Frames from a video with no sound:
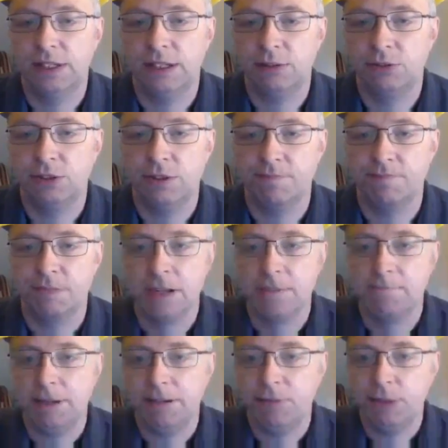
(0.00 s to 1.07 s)
loads of them.
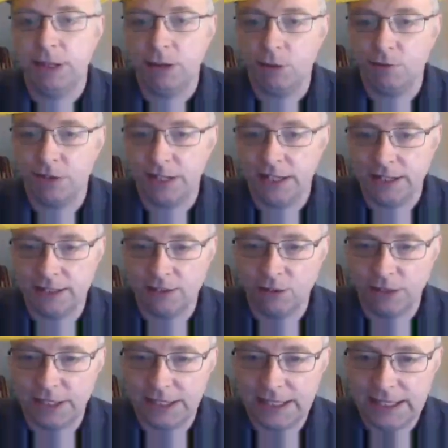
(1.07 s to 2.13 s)
But if we go over here,
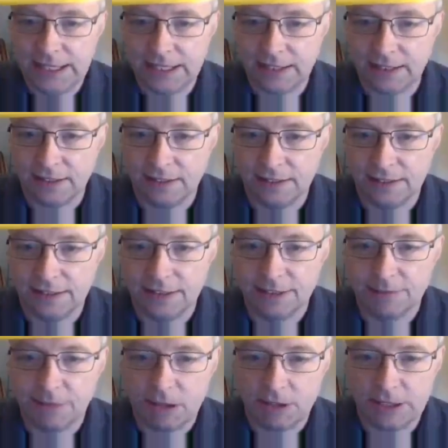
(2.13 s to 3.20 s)
looky here,
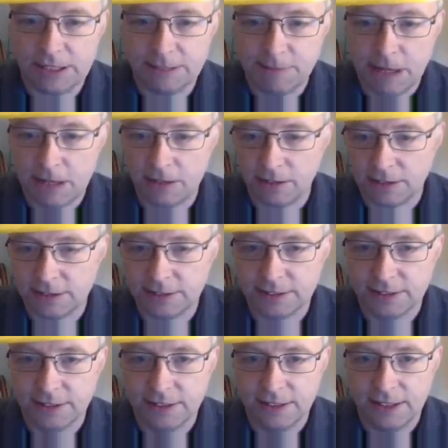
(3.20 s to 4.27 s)
Sparky
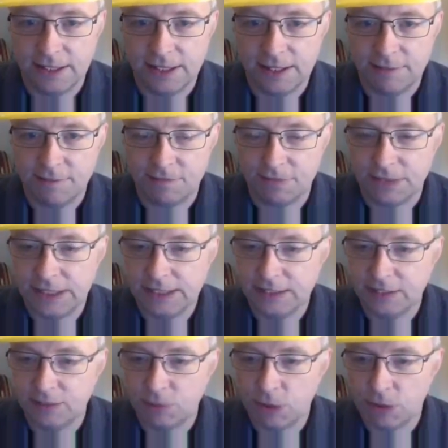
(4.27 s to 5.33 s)
Sparks.
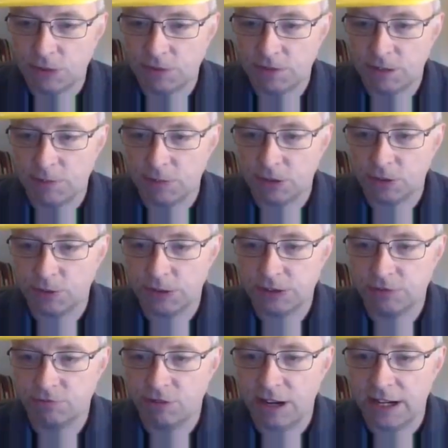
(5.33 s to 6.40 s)
These are welding robots
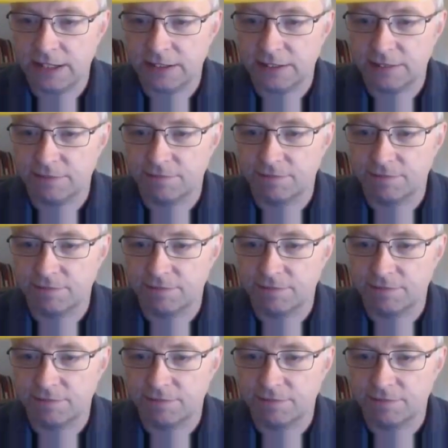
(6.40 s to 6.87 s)
which are red.